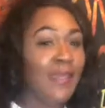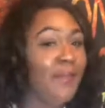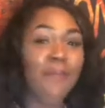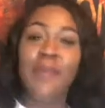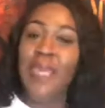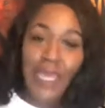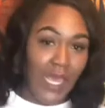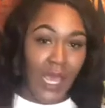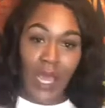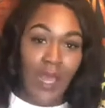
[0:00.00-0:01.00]
Me.
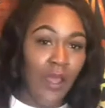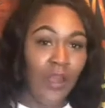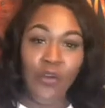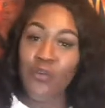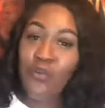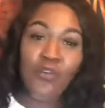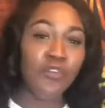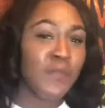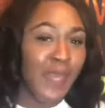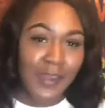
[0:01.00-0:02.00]
Uh, who, who's
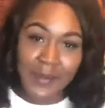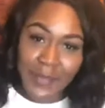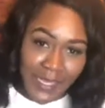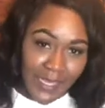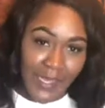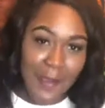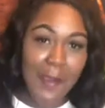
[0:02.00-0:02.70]
better than me?